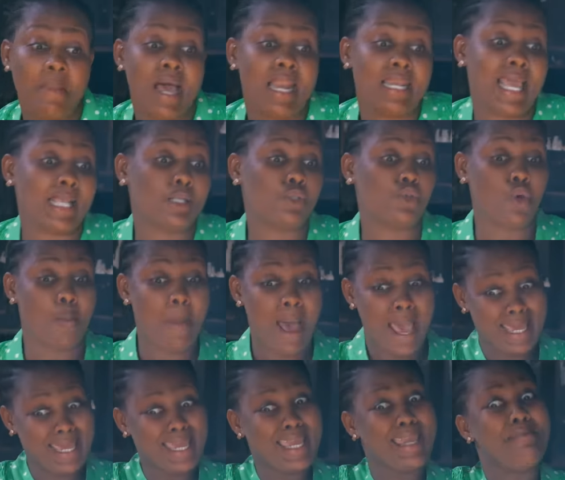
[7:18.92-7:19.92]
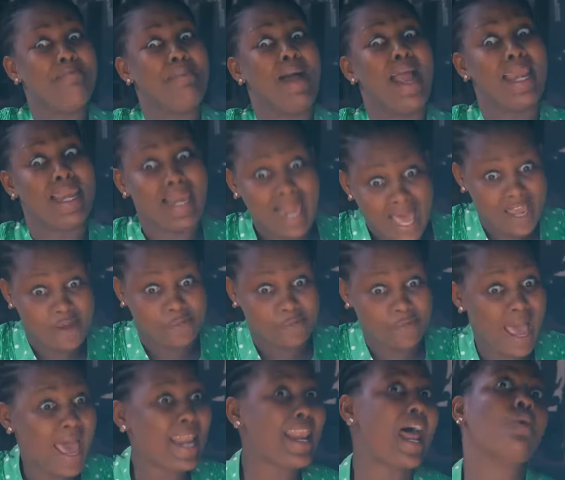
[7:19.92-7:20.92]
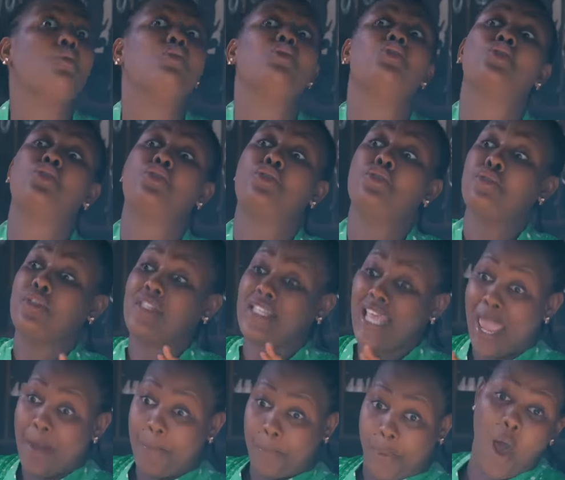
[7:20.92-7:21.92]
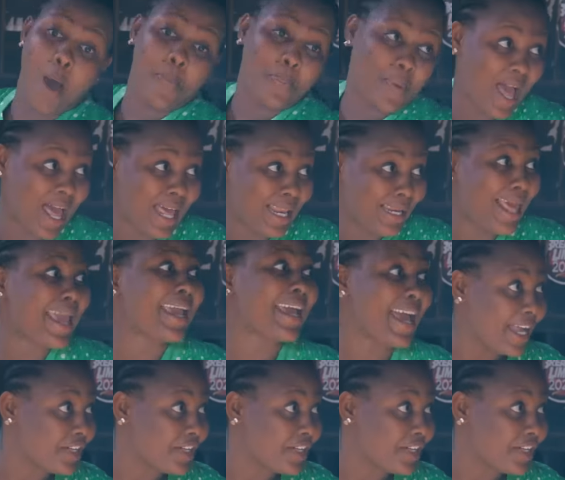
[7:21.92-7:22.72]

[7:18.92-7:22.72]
a man like Soma in my life and I will choose a pauper like